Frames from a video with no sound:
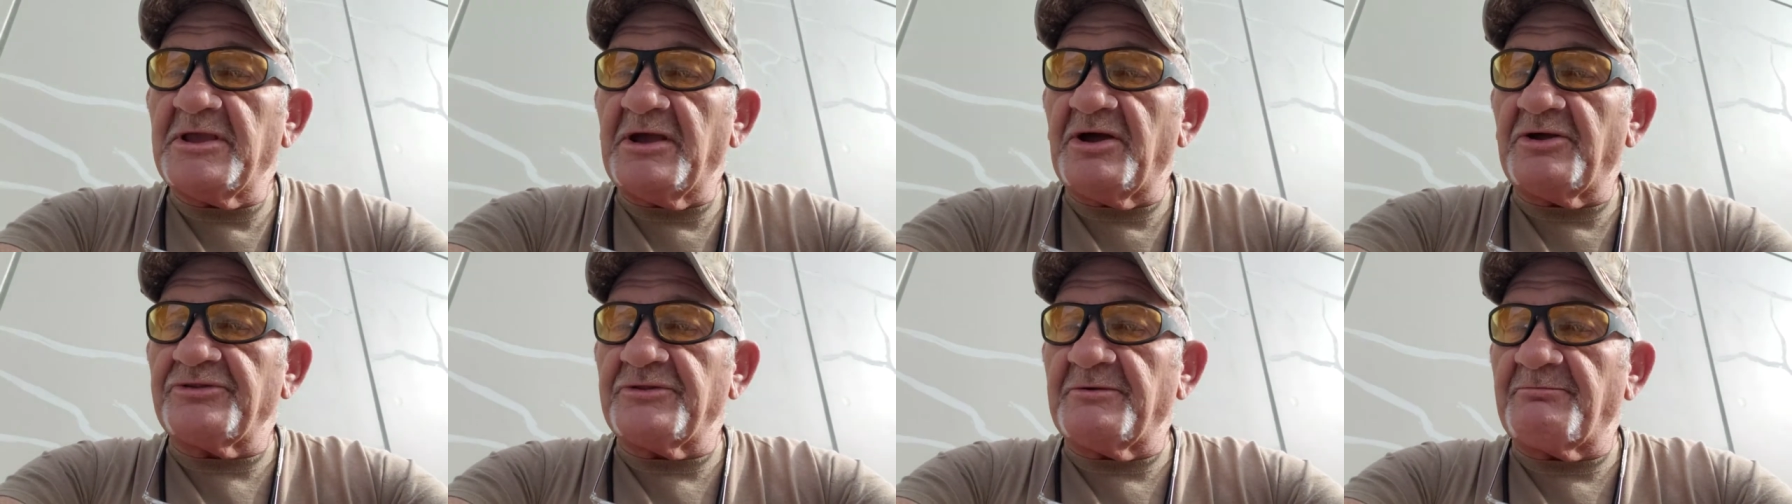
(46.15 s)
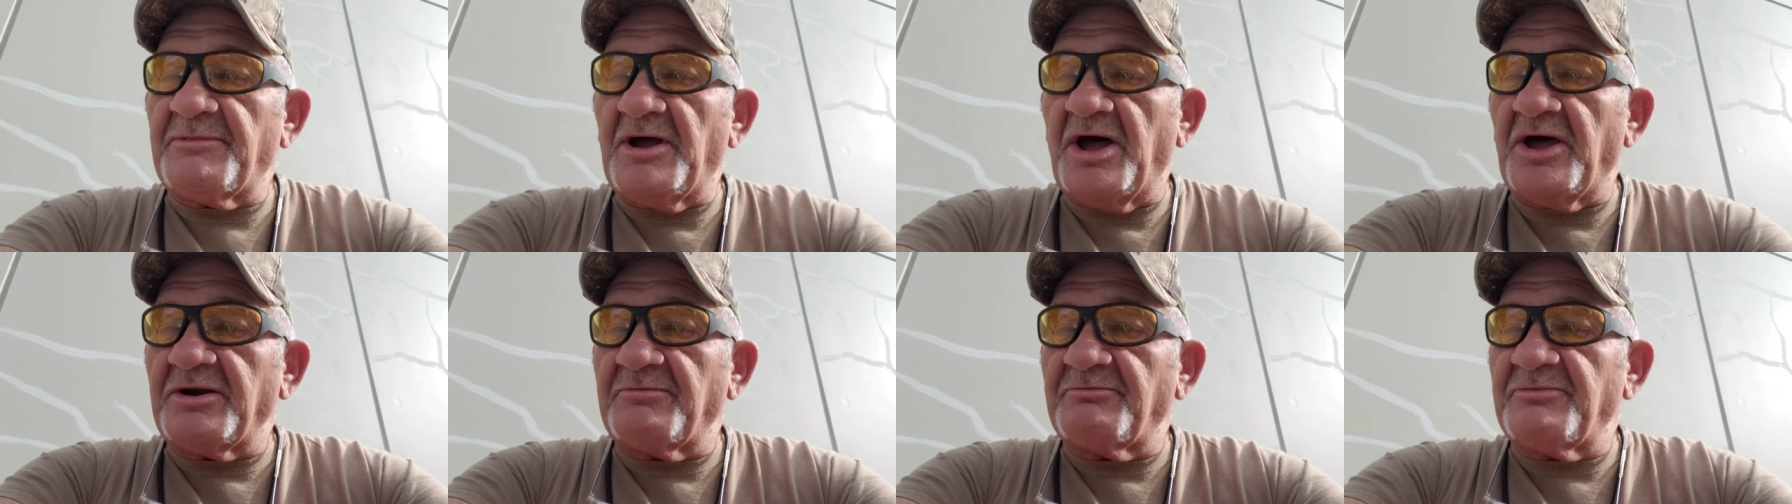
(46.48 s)
on the
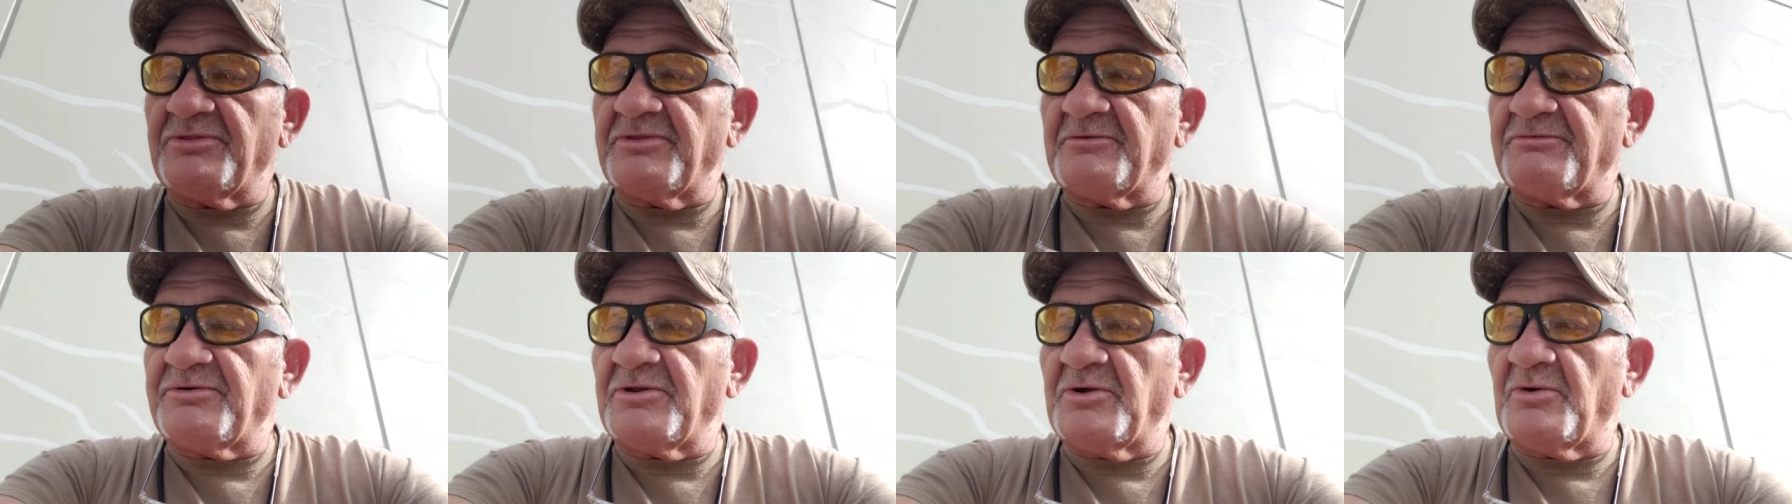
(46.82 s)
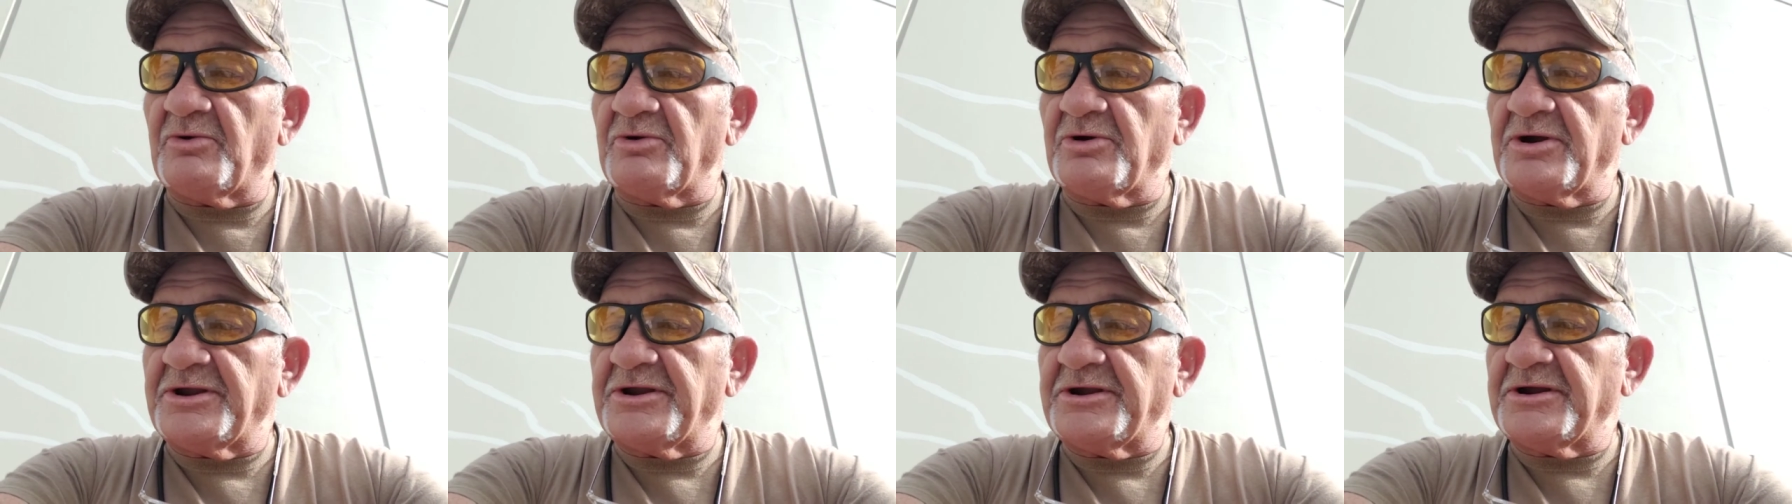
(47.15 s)
bottom of the
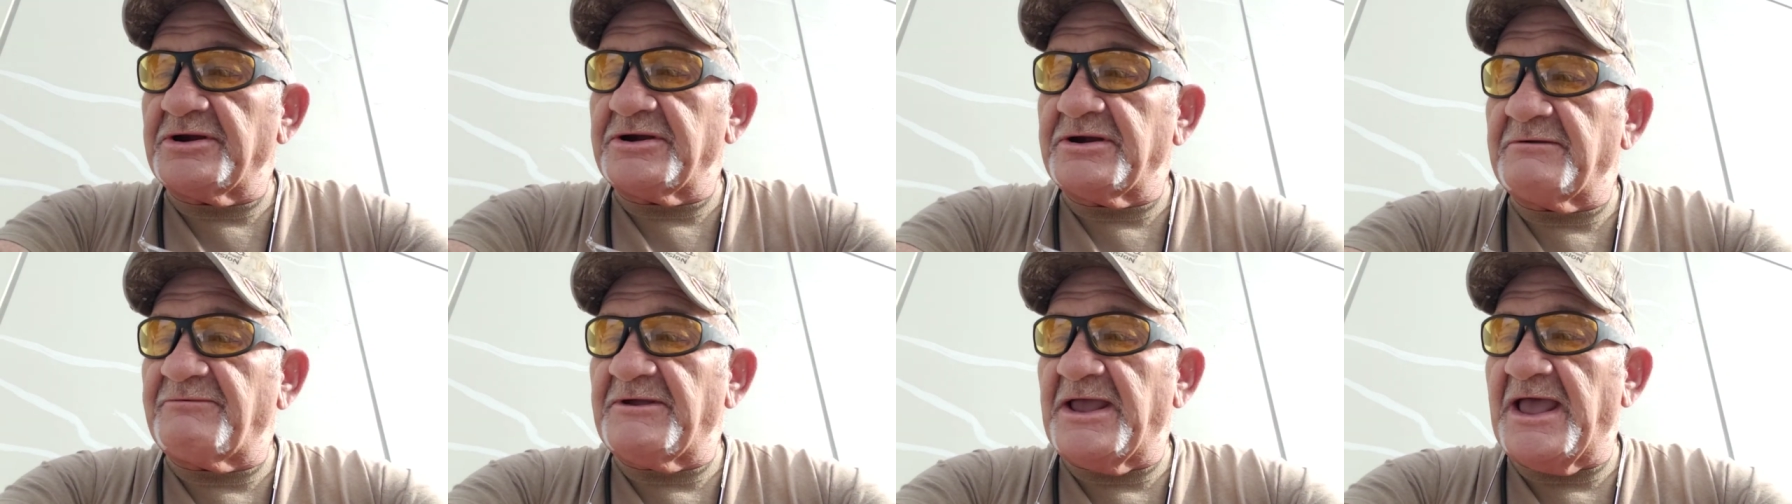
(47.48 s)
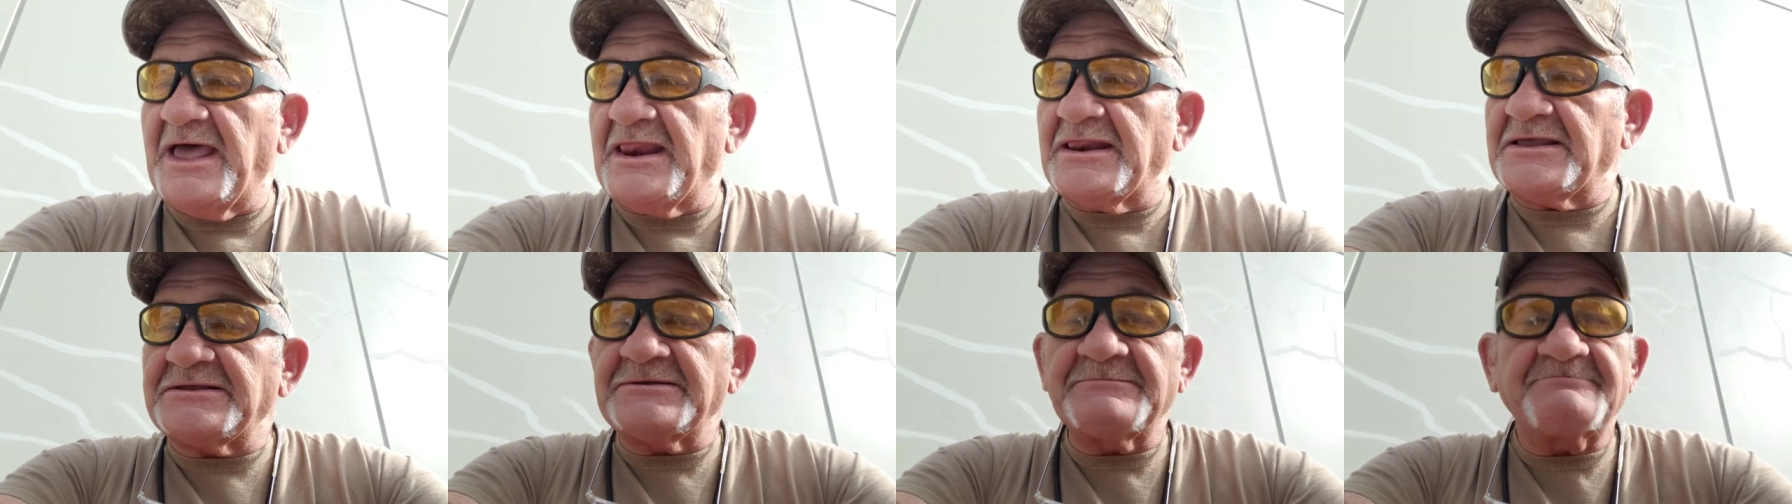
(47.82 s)
floor here in the
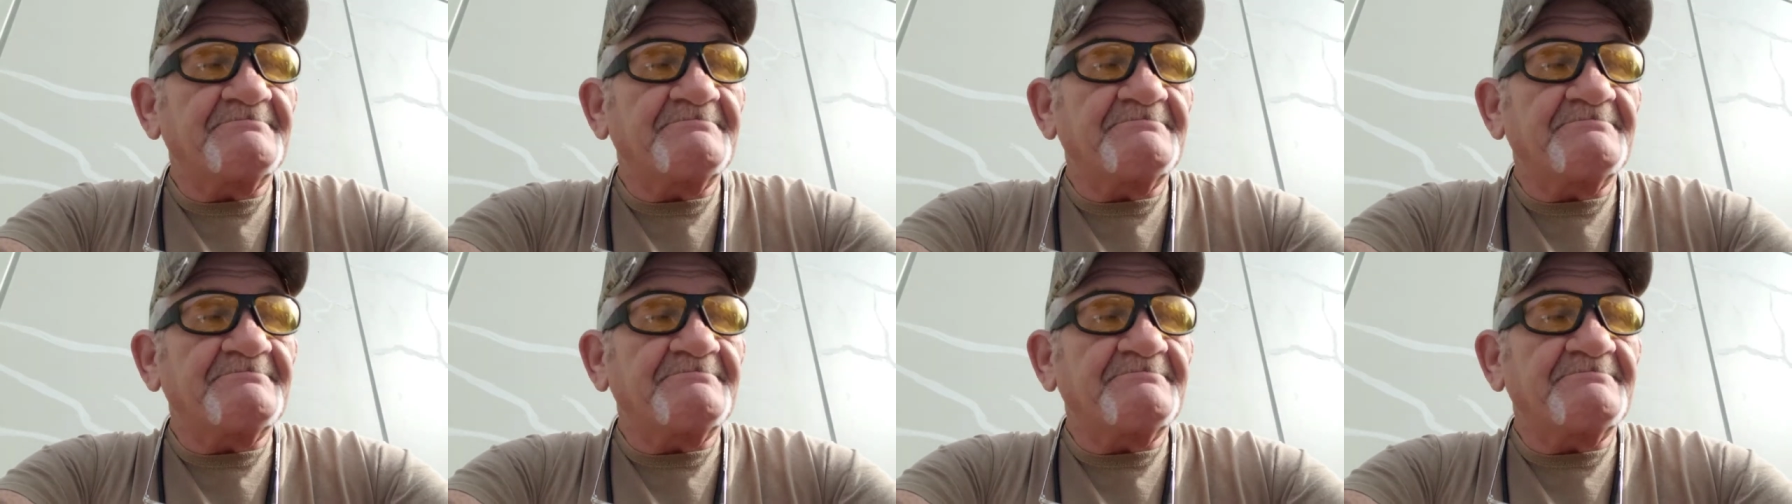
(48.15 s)
valley.